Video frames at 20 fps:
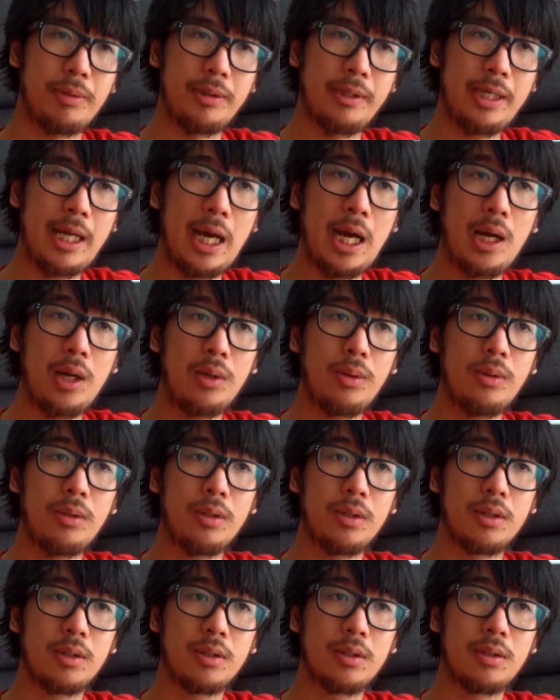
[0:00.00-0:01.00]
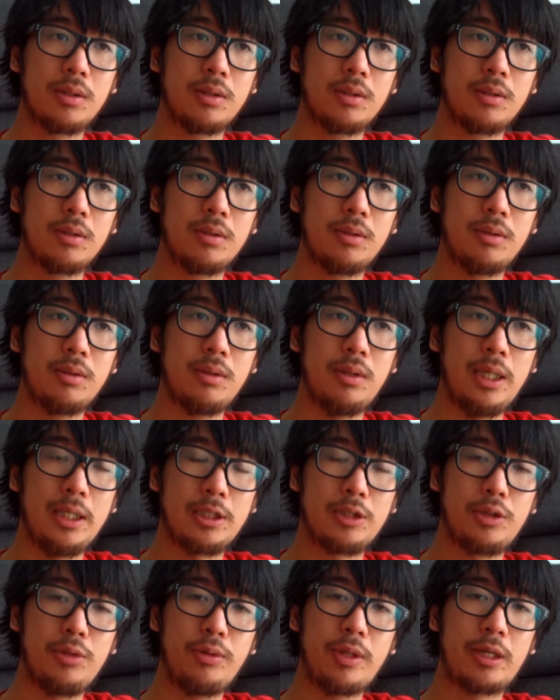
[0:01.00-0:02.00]
But now
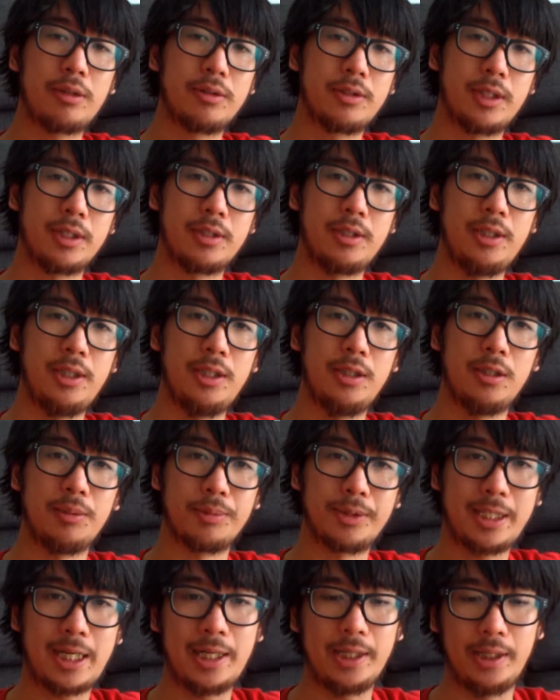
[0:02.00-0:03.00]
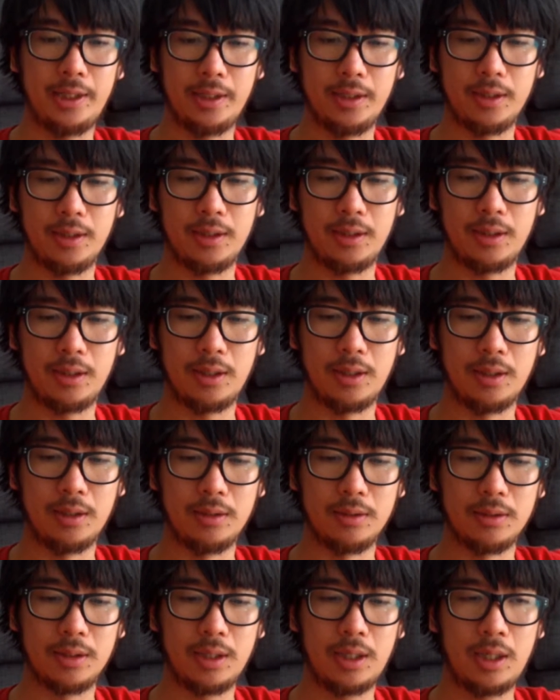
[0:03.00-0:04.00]
it's 2016. I'm sat here
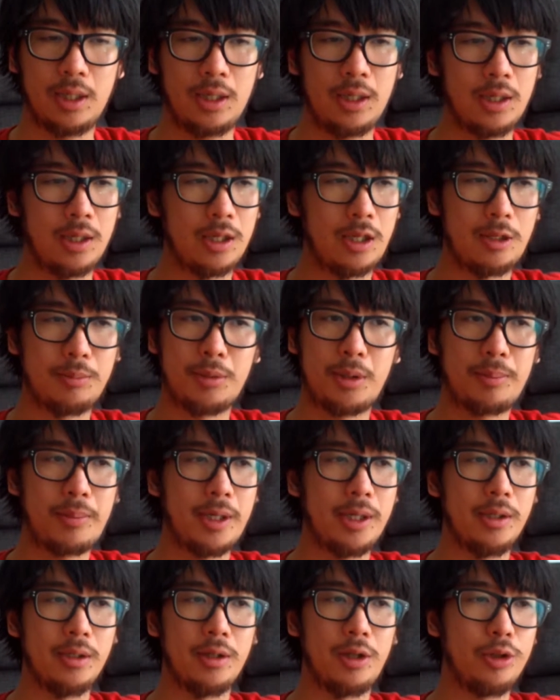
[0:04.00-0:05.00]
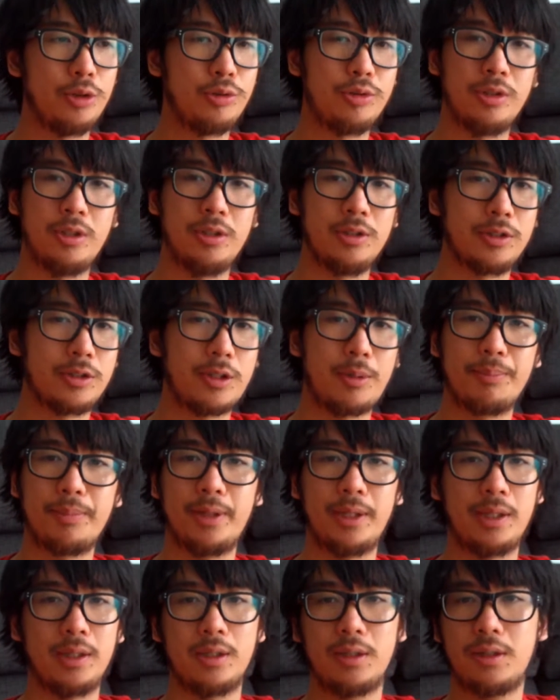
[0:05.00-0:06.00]
and I'm on my 100 and
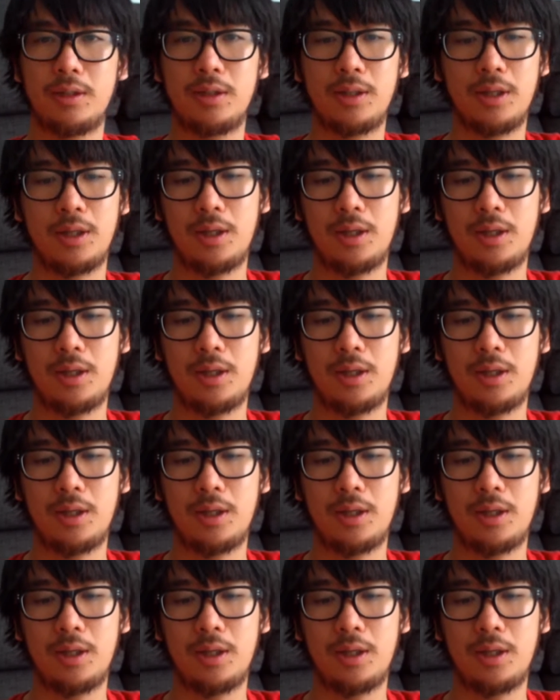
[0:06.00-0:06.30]
something